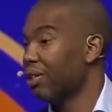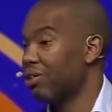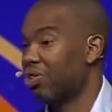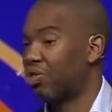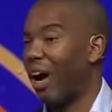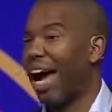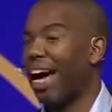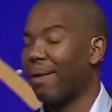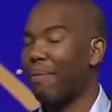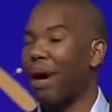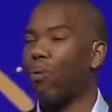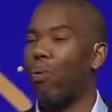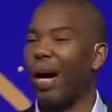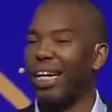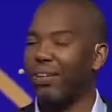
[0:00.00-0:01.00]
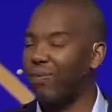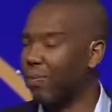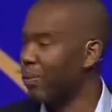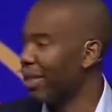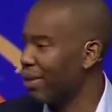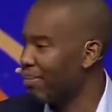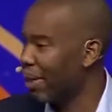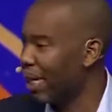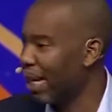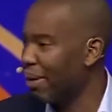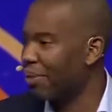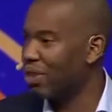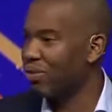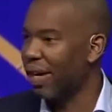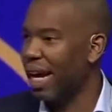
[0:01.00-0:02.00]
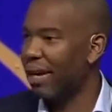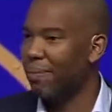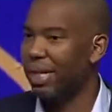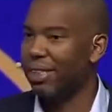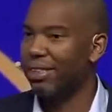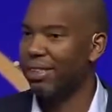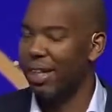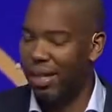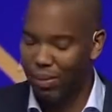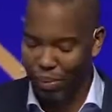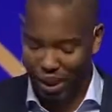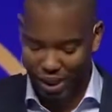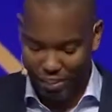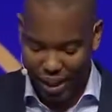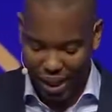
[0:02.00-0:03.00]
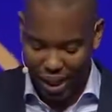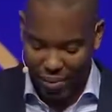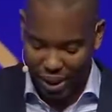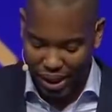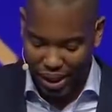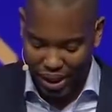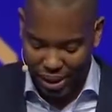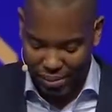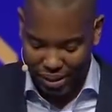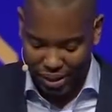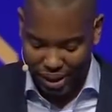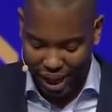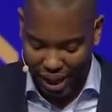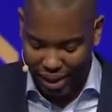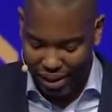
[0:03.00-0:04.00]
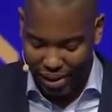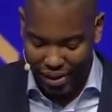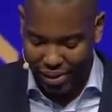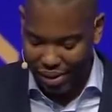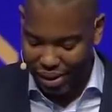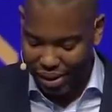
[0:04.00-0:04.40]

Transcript: drag my wife with me, and I would drag my son with me, and they would get upset and,